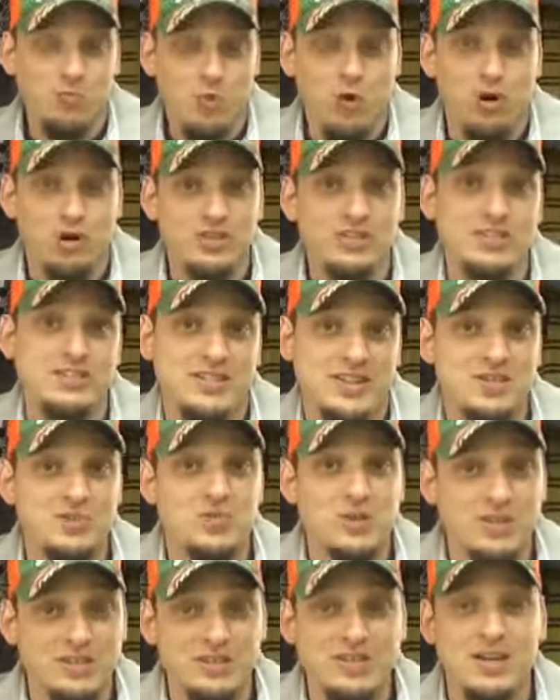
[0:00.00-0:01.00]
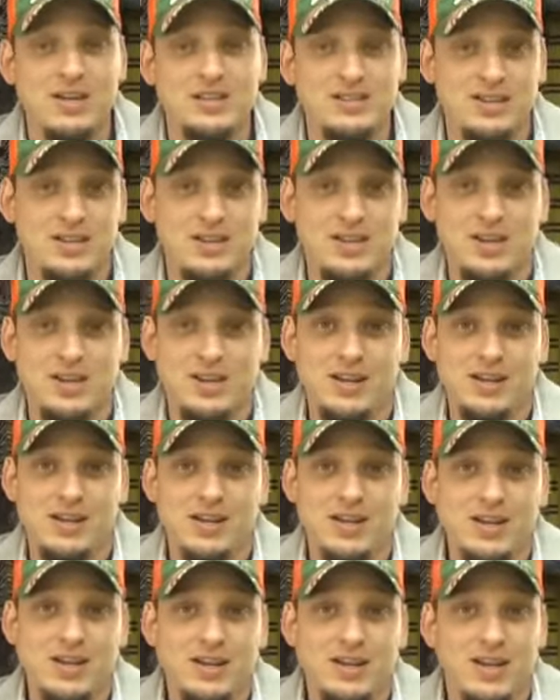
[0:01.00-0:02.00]
works. It does what it says, and
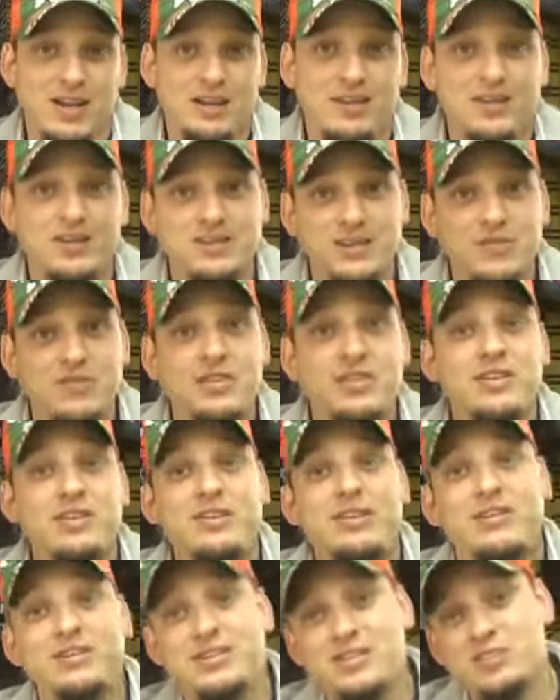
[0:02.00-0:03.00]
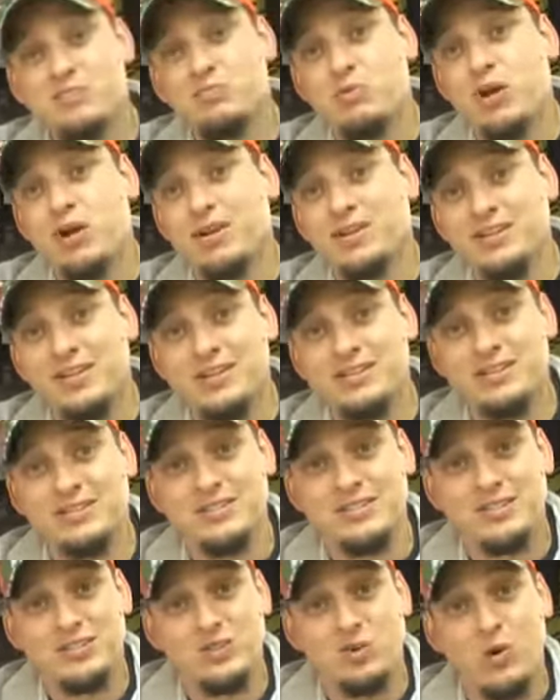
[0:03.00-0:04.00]
it does everything that this product
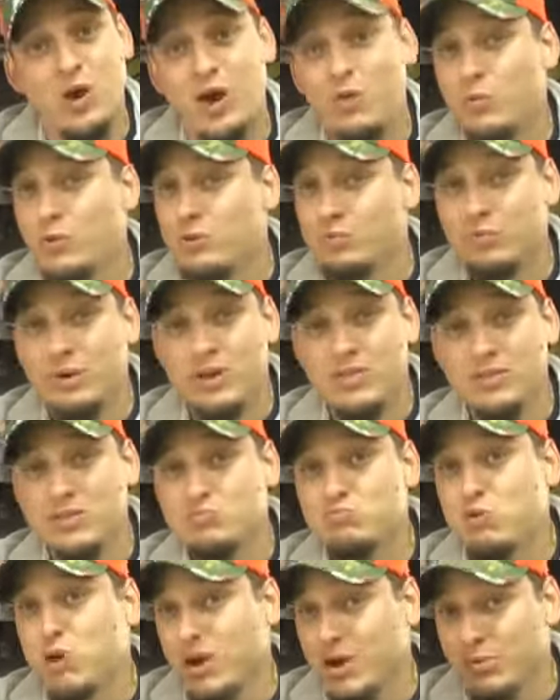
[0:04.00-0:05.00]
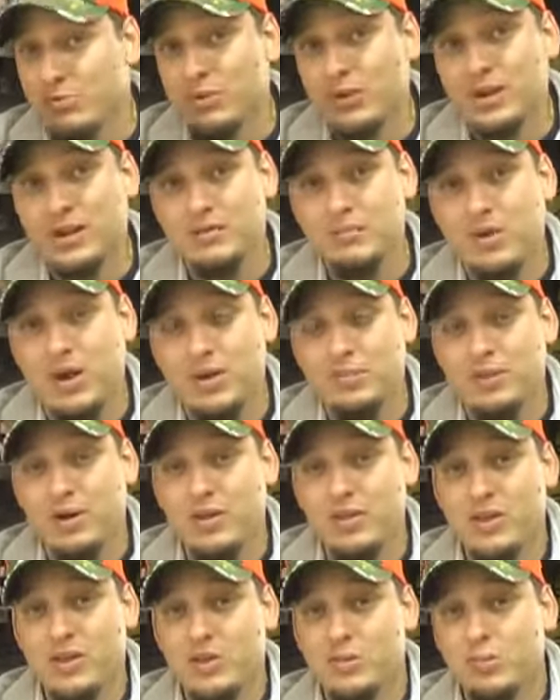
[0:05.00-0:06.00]
doesn't. So I wouldn't buy this product, but I'd
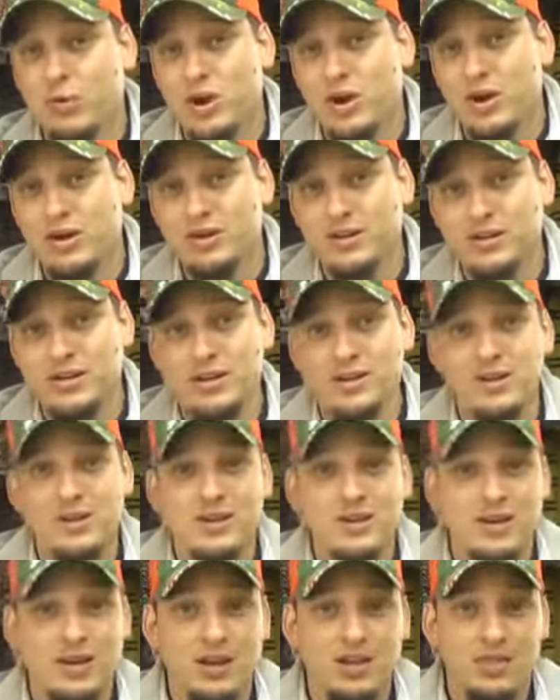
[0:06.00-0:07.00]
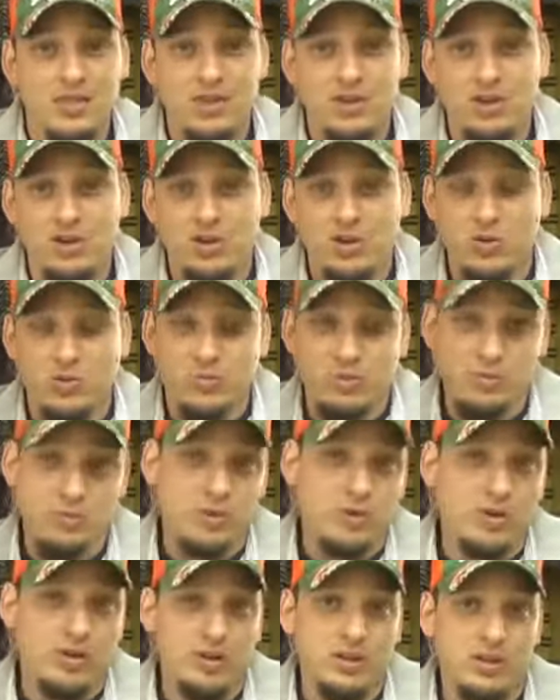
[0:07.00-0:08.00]
buy the other product. And then you're
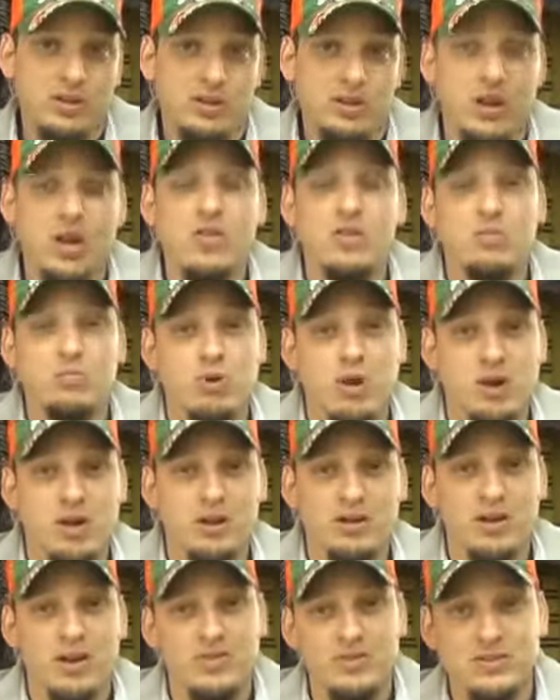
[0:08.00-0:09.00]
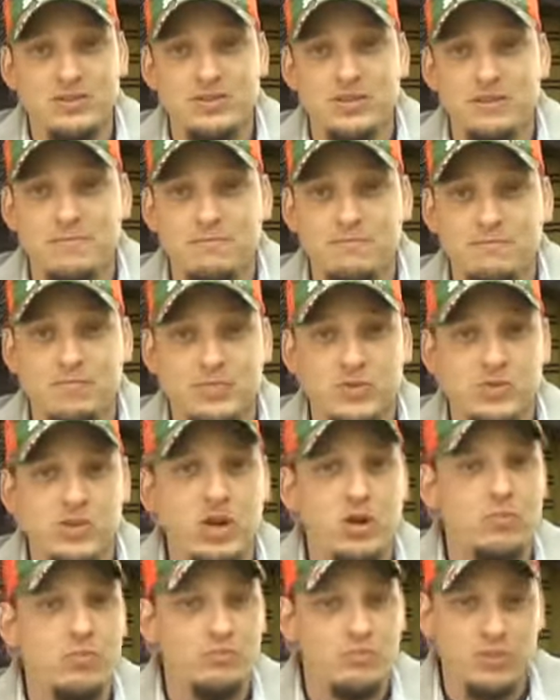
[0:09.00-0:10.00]
promoting the other product, obviously.
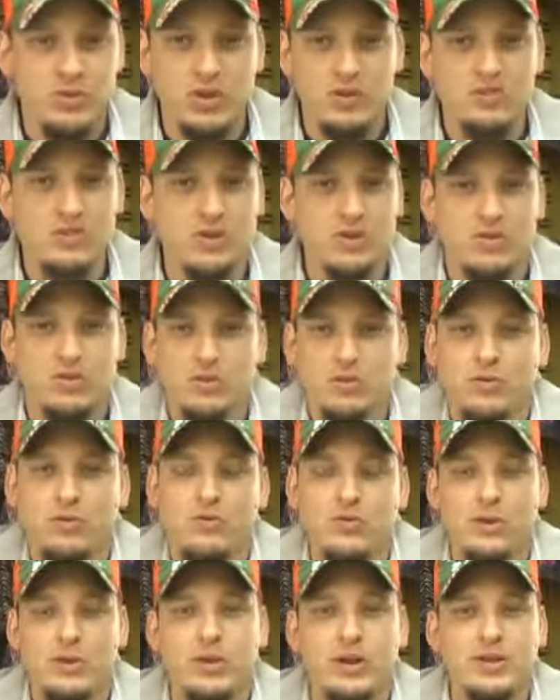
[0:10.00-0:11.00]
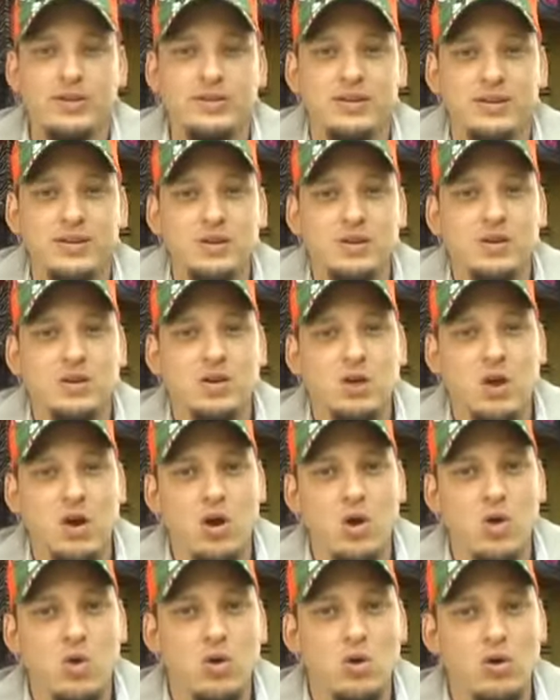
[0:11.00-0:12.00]
So you have to either review it
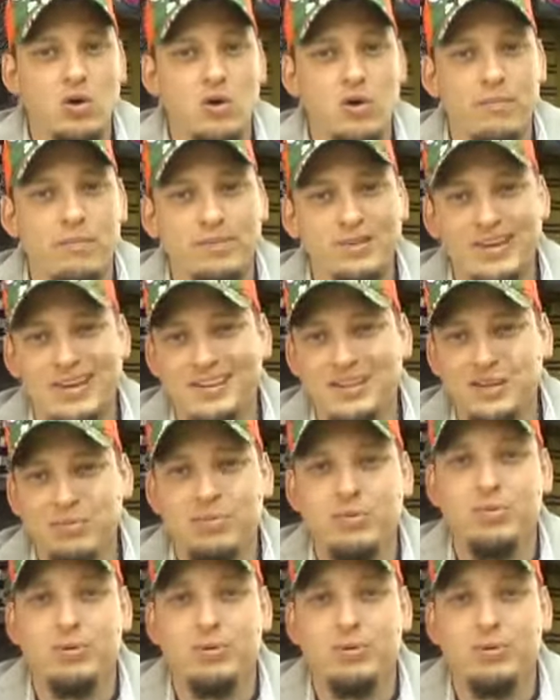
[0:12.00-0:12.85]
or blindly